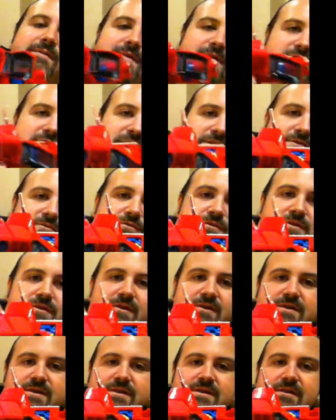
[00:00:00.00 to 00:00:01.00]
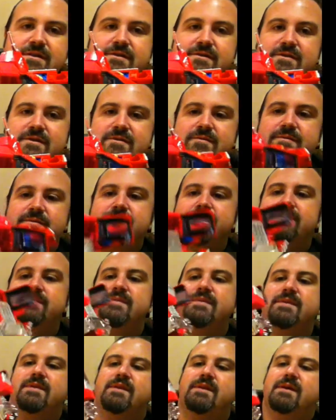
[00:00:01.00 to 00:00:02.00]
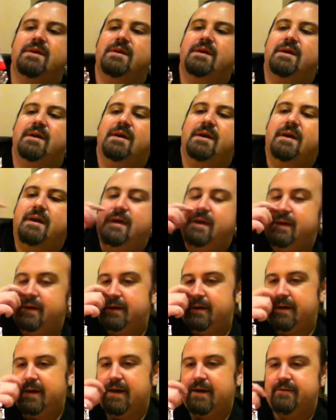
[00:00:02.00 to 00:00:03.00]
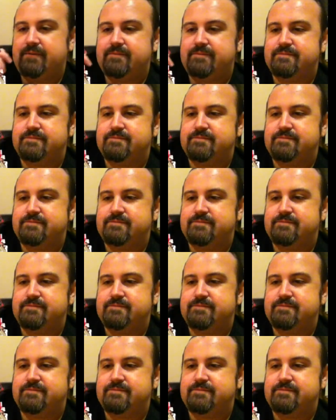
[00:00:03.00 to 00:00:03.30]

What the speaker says: Make sure that's all nice and lined up. Now,